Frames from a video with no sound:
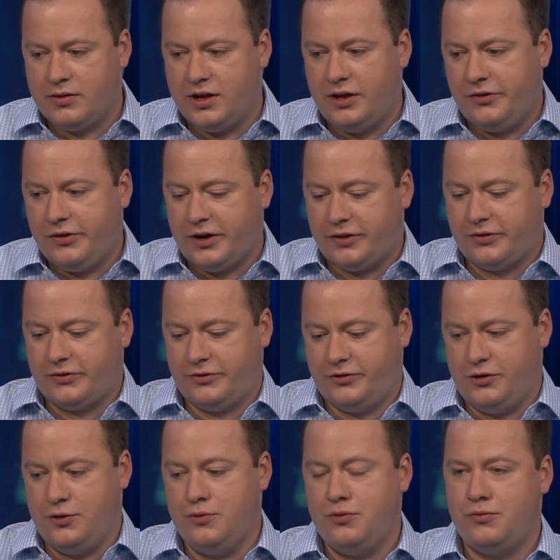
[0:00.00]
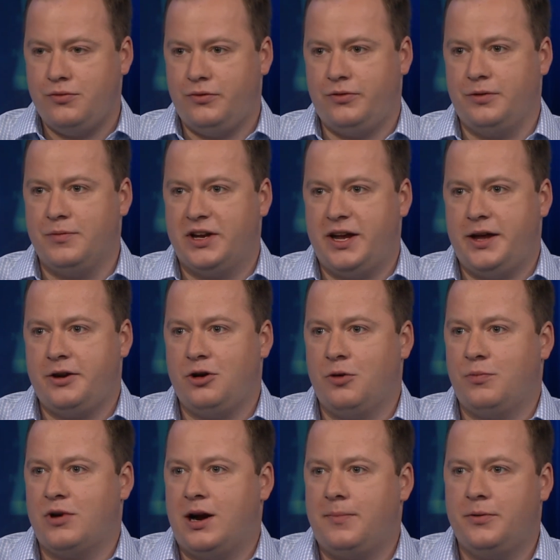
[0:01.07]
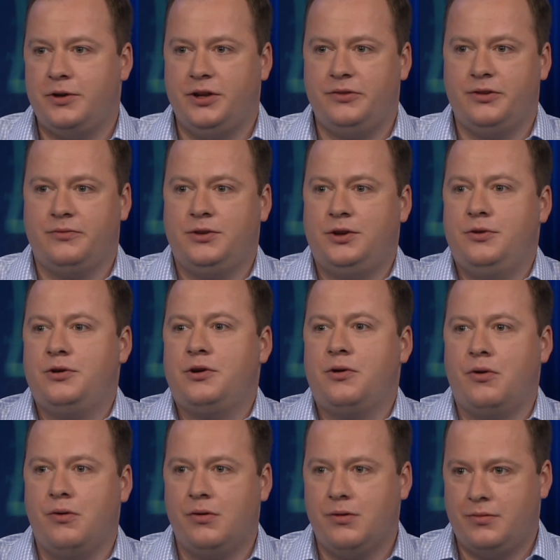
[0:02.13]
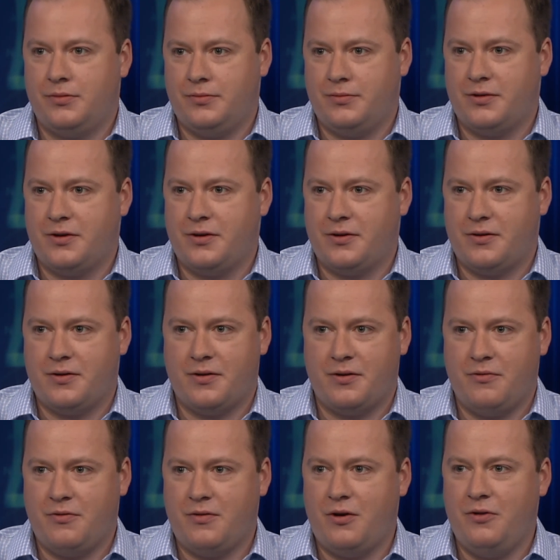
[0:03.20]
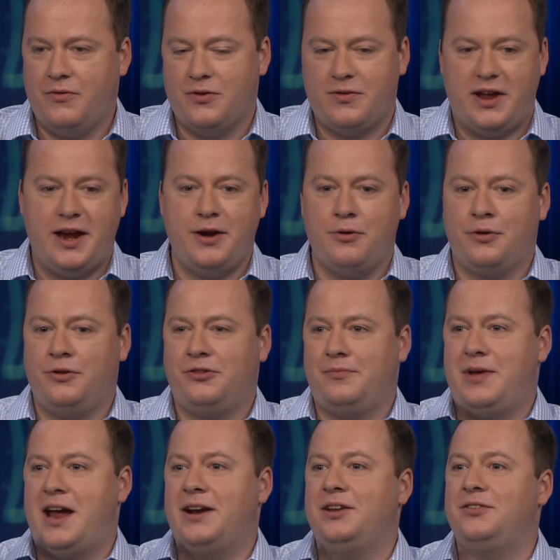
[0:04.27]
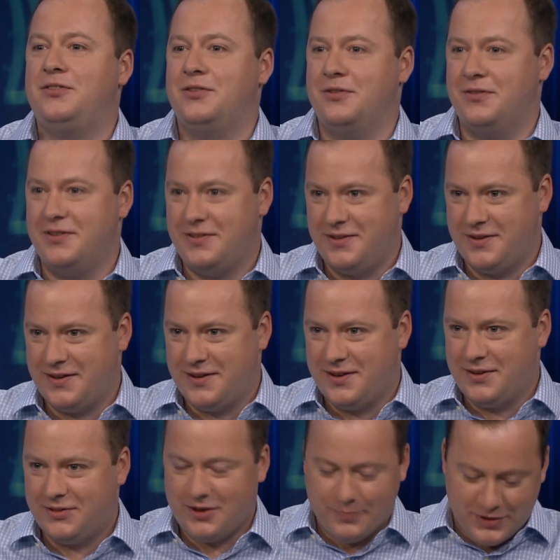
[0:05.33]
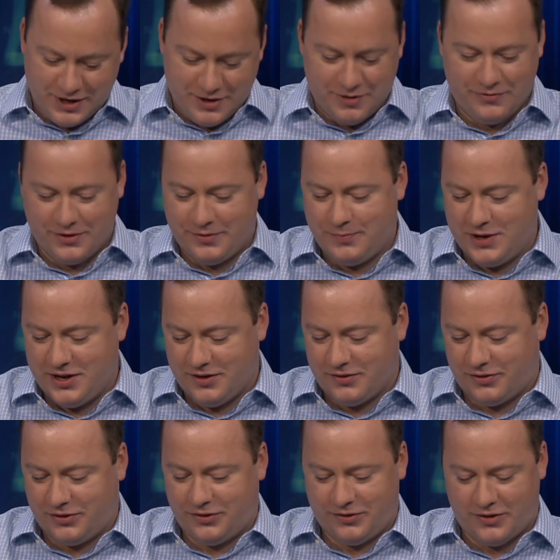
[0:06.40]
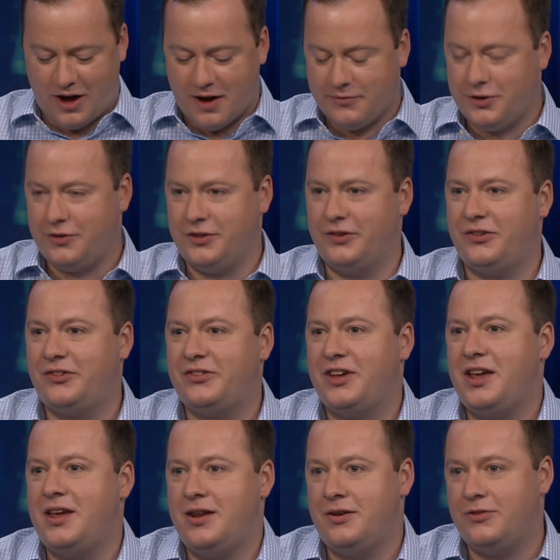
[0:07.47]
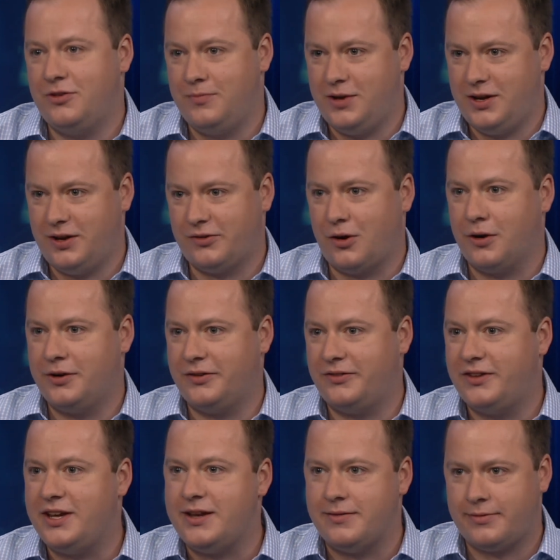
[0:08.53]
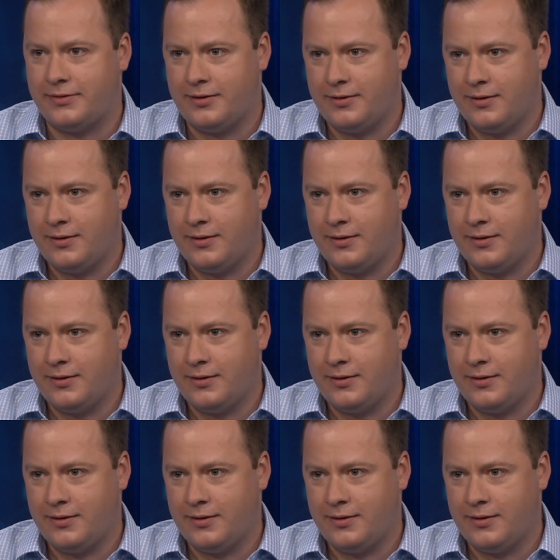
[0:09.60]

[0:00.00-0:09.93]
insects tune the mechanical properties of cuticle over 8 orders of magnitude. Something, you know, being softer than skin to being as hard as teeth,